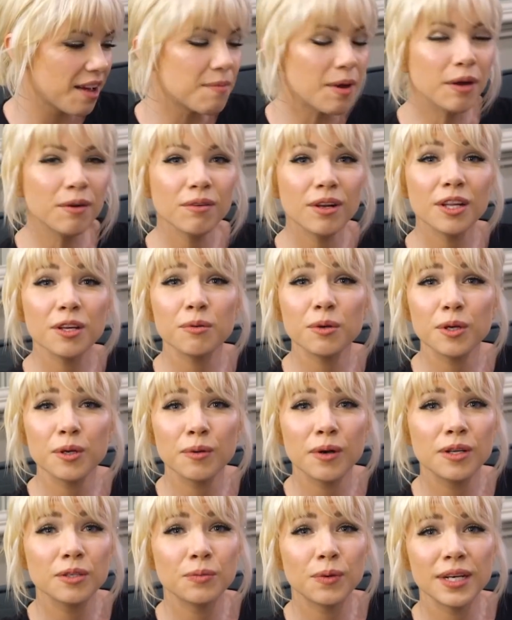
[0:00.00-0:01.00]
I met Molly
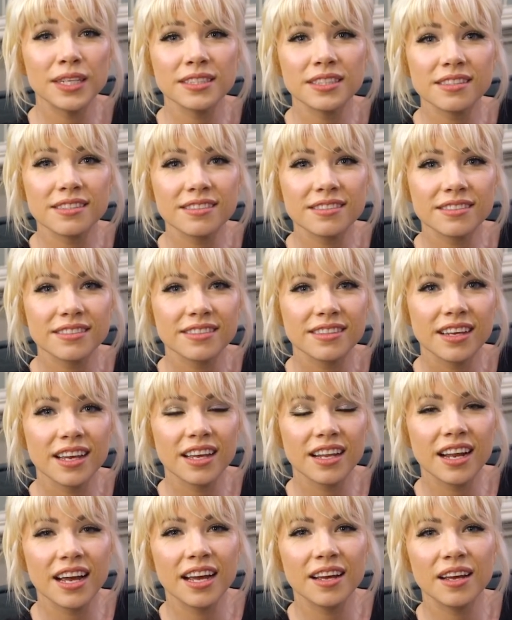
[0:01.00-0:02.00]
Ringwald once,
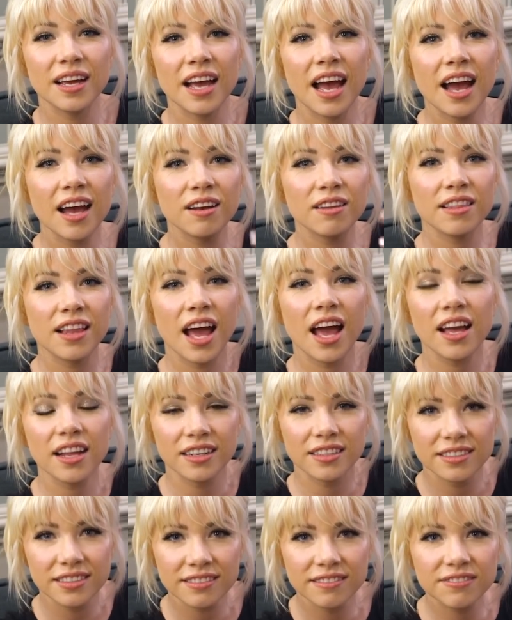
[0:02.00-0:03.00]
and I had that
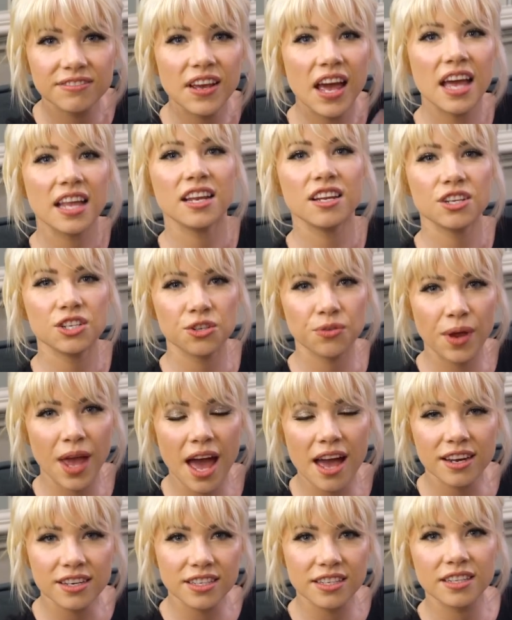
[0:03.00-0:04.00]
fanish
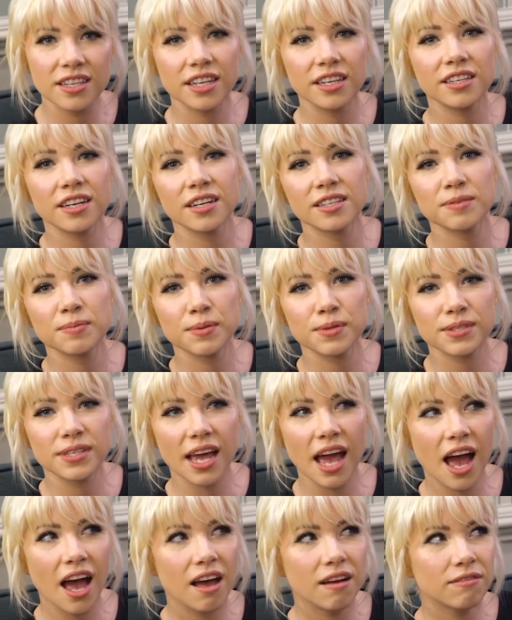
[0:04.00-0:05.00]
reaction that you're not supposed
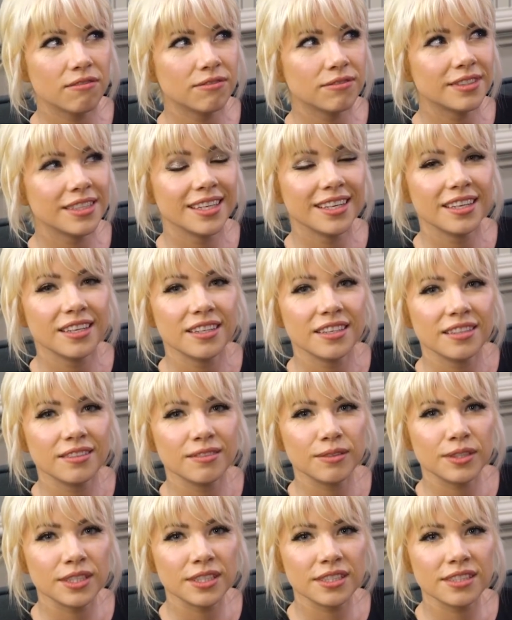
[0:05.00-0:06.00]
to have,
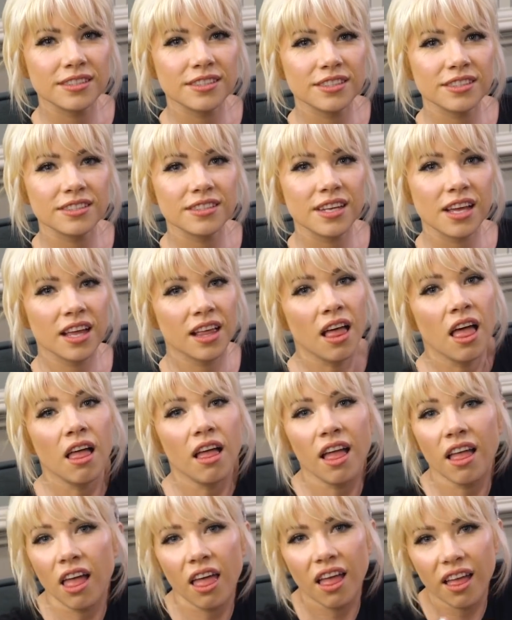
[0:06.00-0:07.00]
which is just like,
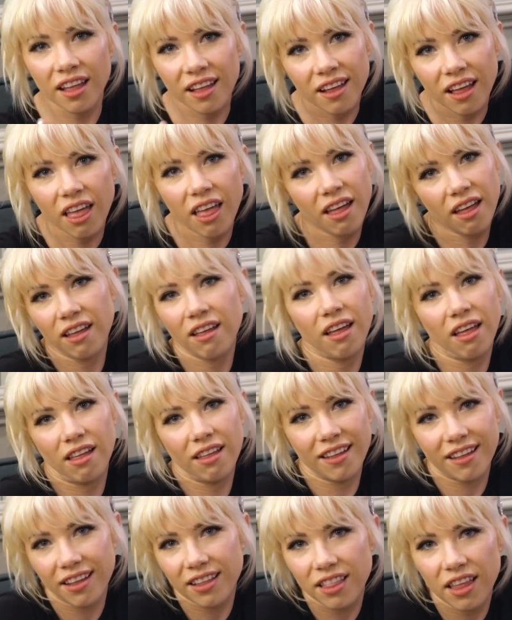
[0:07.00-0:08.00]
oh,
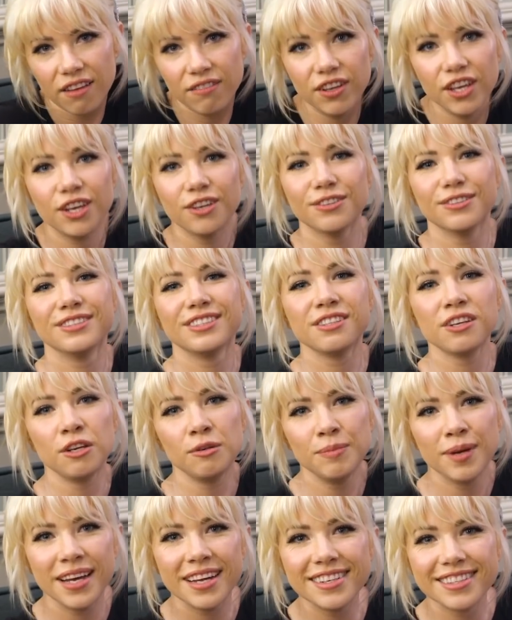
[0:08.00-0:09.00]
I love you so
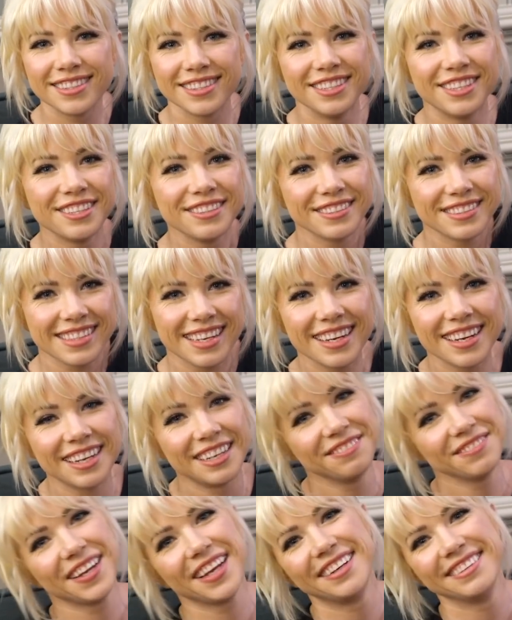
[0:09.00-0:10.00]
much. And she was like,
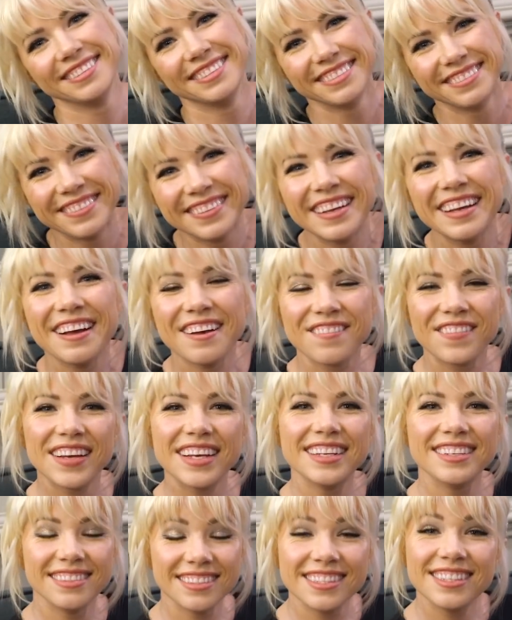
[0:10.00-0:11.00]
calm down.
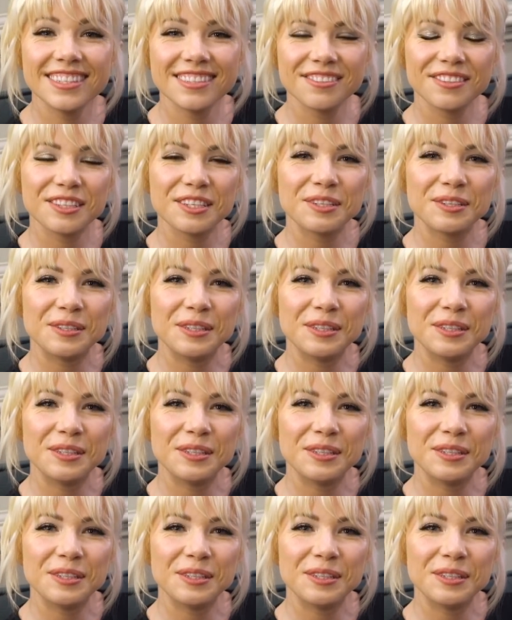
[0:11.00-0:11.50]
But she's really